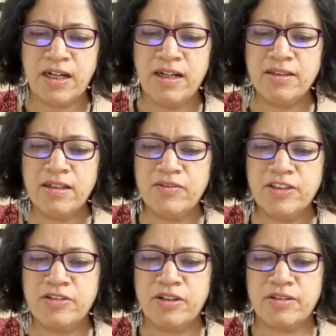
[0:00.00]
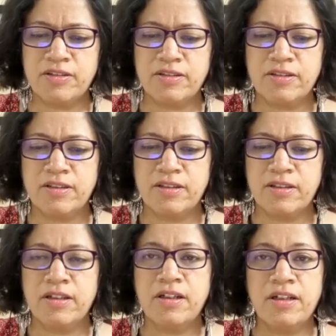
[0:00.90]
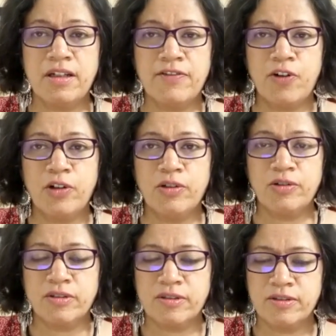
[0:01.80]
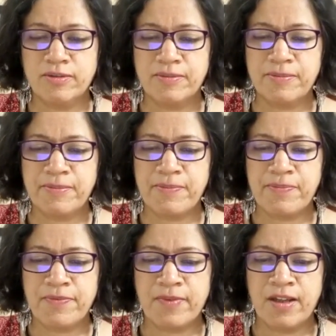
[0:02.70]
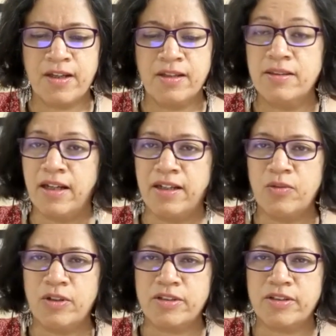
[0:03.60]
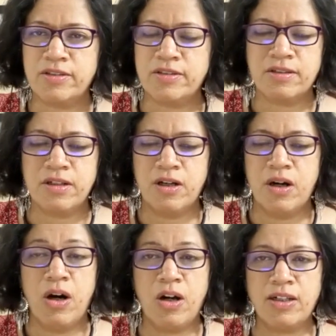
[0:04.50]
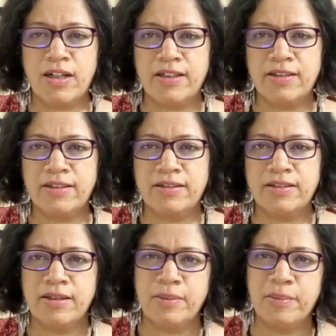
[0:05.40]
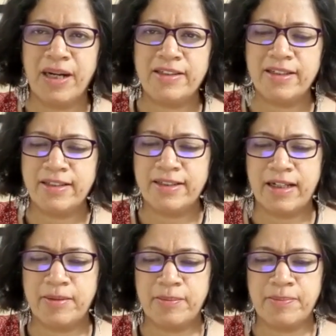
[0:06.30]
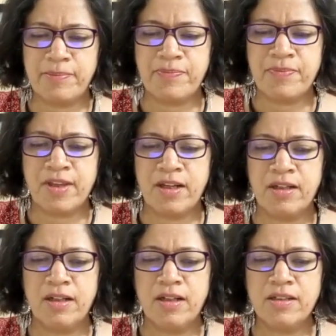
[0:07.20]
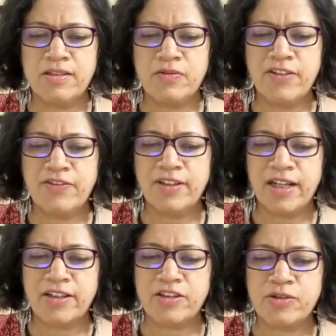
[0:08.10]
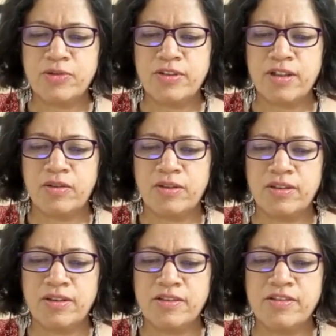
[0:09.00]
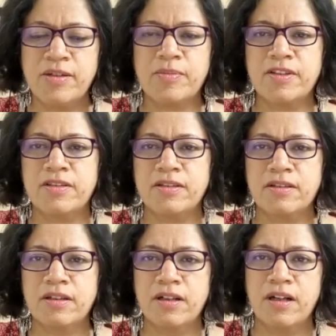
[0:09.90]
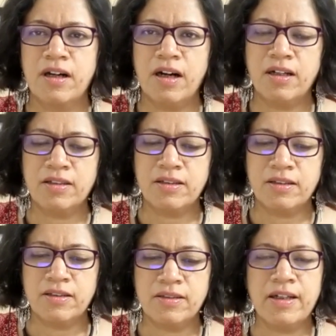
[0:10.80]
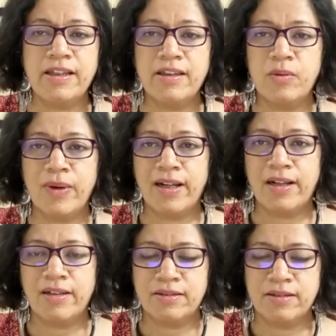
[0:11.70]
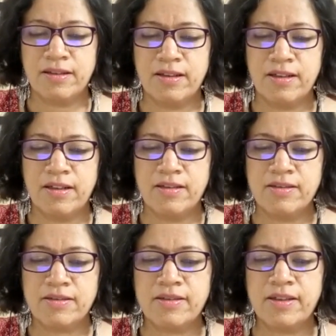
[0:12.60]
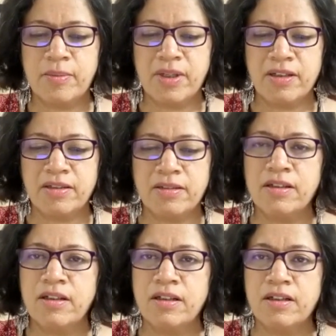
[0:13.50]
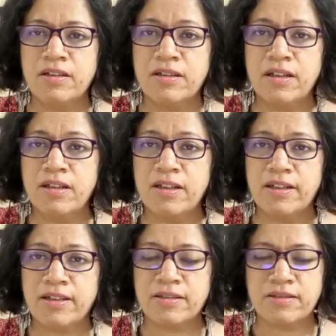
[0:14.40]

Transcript: Alka withdraws. He follows. Daya watches, hawk-eyed, biding time. A swift leg shoots out, trips. Uncle in the well, screaming, gurgling.